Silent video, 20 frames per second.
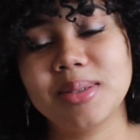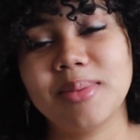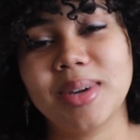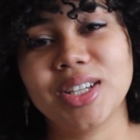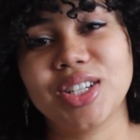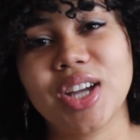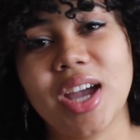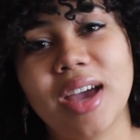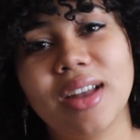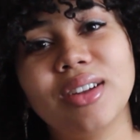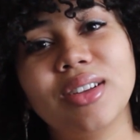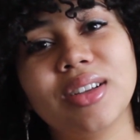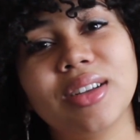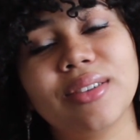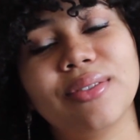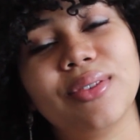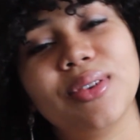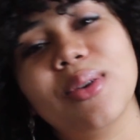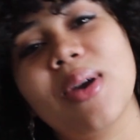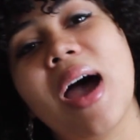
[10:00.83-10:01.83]
to my channel
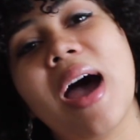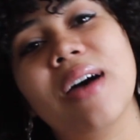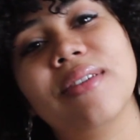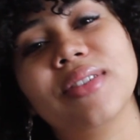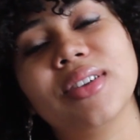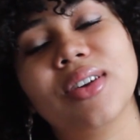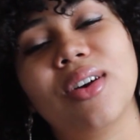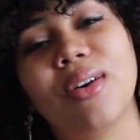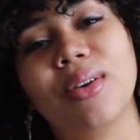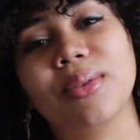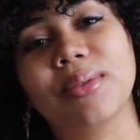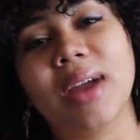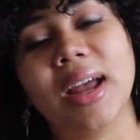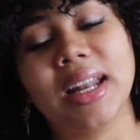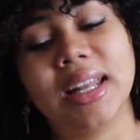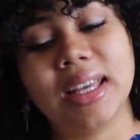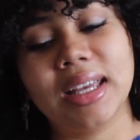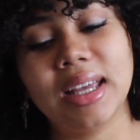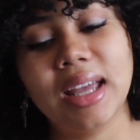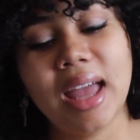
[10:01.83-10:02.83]
if you haven't
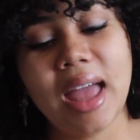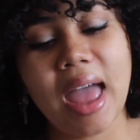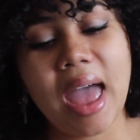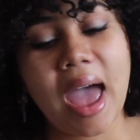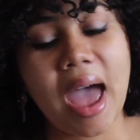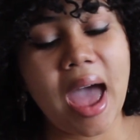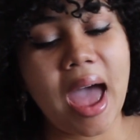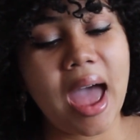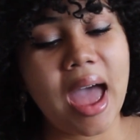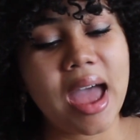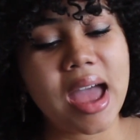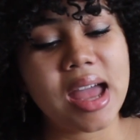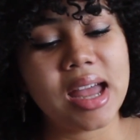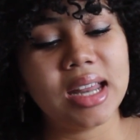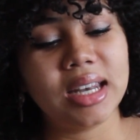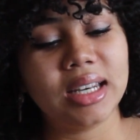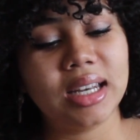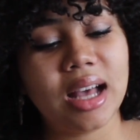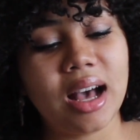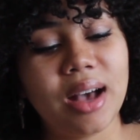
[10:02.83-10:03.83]
already,
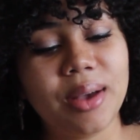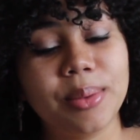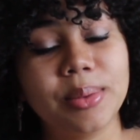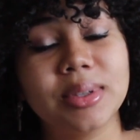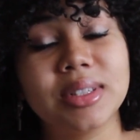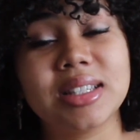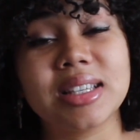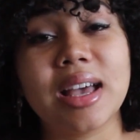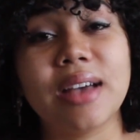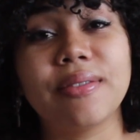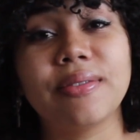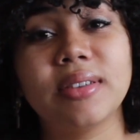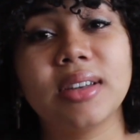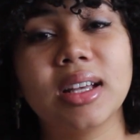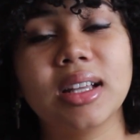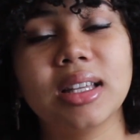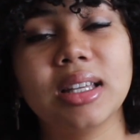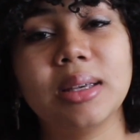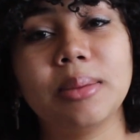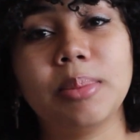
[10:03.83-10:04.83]
and I will
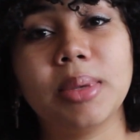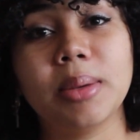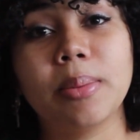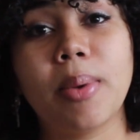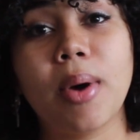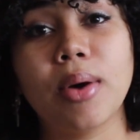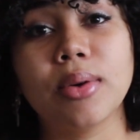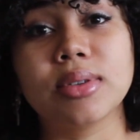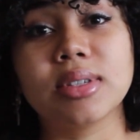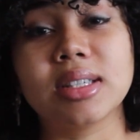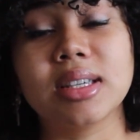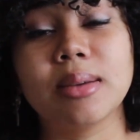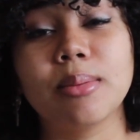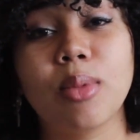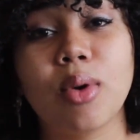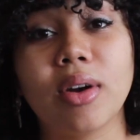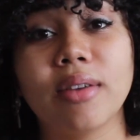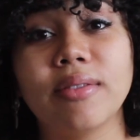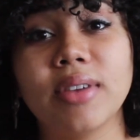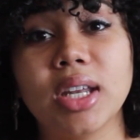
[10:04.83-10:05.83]
definitely be posting
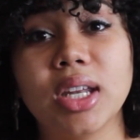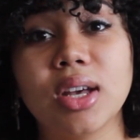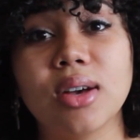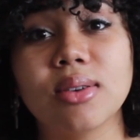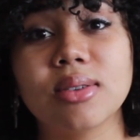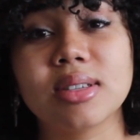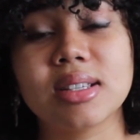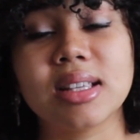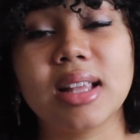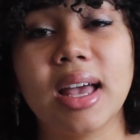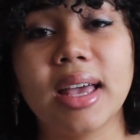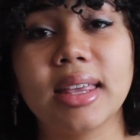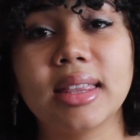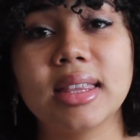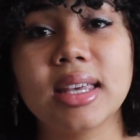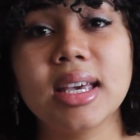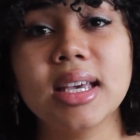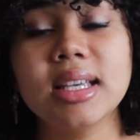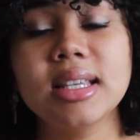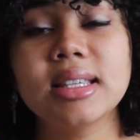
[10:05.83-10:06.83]
more videos like
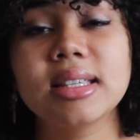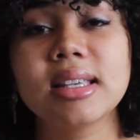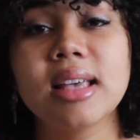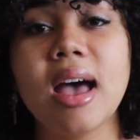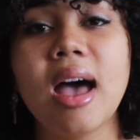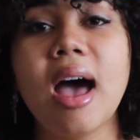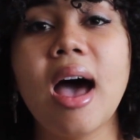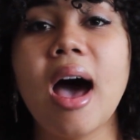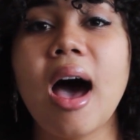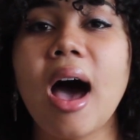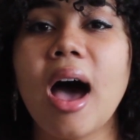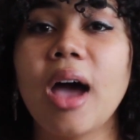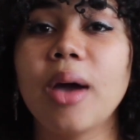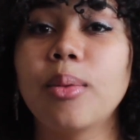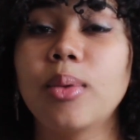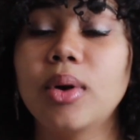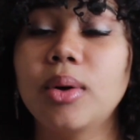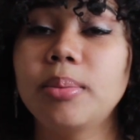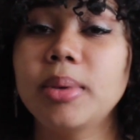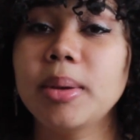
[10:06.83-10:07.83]
this. I
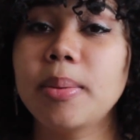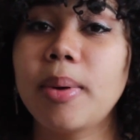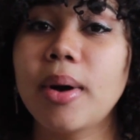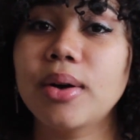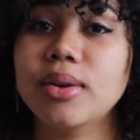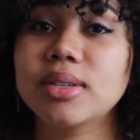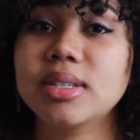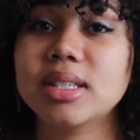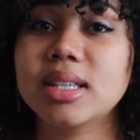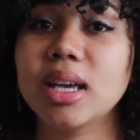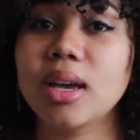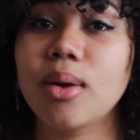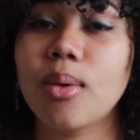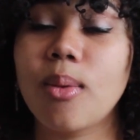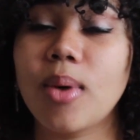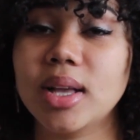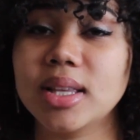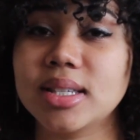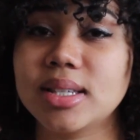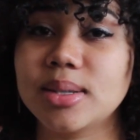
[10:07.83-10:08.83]
will be posting
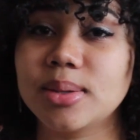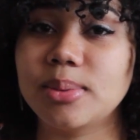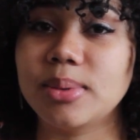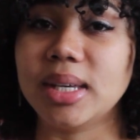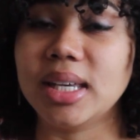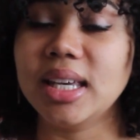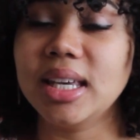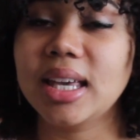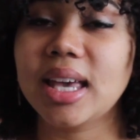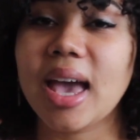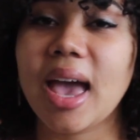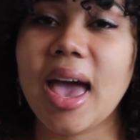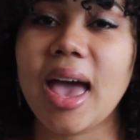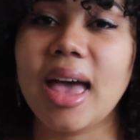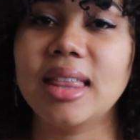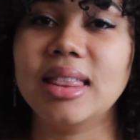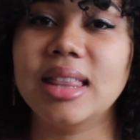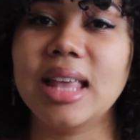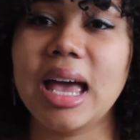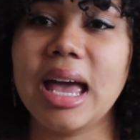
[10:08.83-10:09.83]
once a week,
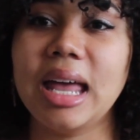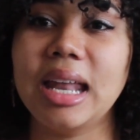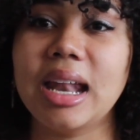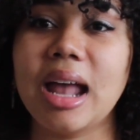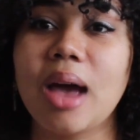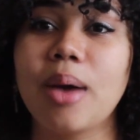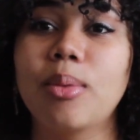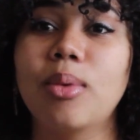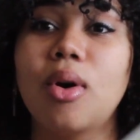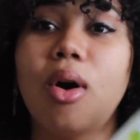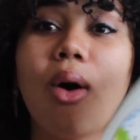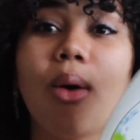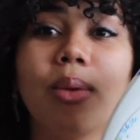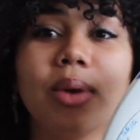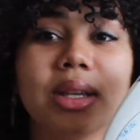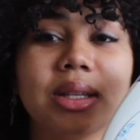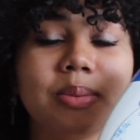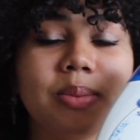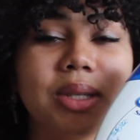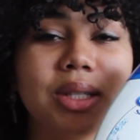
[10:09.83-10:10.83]
and then I will
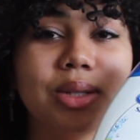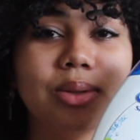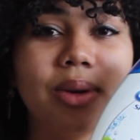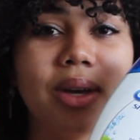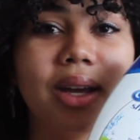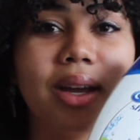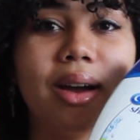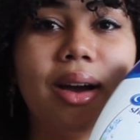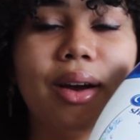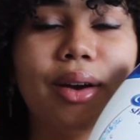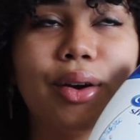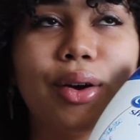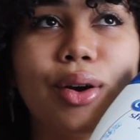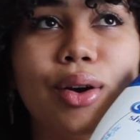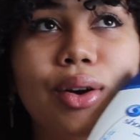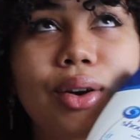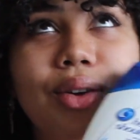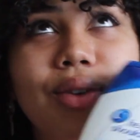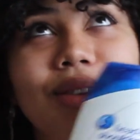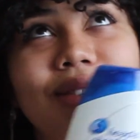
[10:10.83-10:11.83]
always be doing a
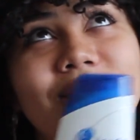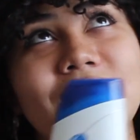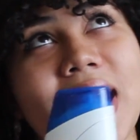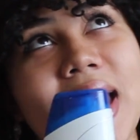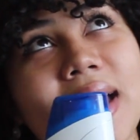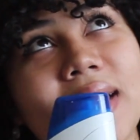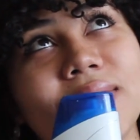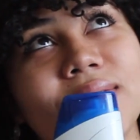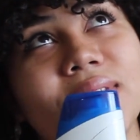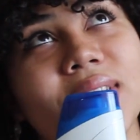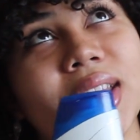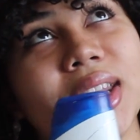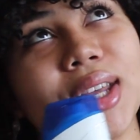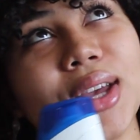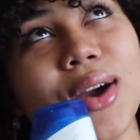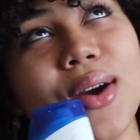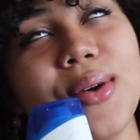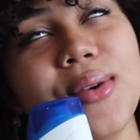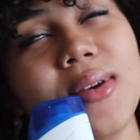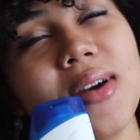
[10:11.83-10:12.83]
curls and
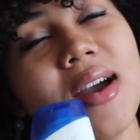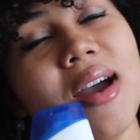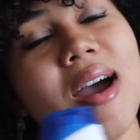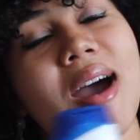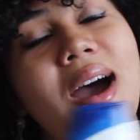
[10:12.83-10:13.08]
video.